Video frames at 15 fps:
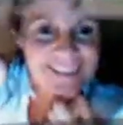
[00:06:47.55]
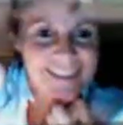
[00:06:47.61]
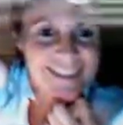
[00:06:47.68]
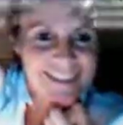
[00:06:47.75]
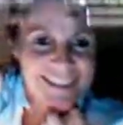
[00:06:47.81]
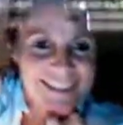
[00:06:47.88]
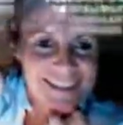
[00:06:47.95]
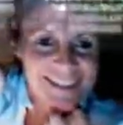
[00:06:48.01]

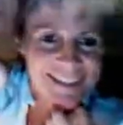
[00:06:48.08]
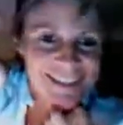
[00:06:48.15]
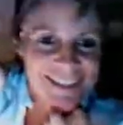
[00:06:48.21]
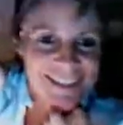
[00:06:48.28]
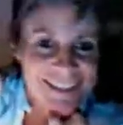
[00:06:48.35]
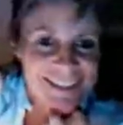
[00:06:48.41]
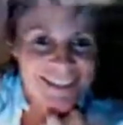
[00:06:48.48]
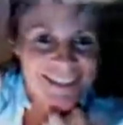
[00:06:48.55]

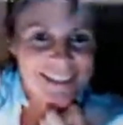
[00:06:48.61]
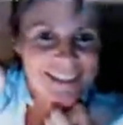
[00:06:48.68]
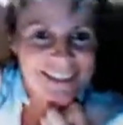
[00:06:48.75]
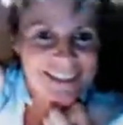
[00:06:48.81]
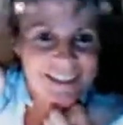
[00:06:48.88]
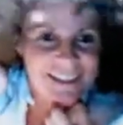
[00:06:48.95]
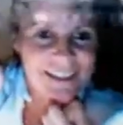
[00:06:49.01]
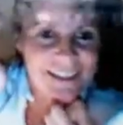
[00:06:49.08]
until
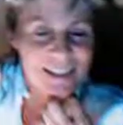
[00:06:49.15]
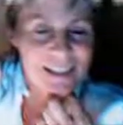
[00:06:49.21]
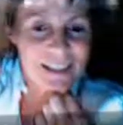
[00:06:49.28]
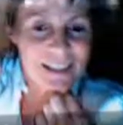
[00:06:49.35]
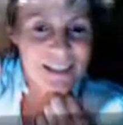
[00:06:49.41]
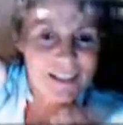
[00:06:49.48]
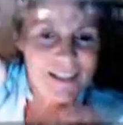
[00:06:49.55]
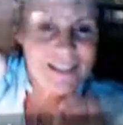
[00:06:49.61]
whoever
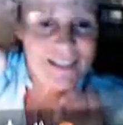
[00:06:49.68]
comes. Who is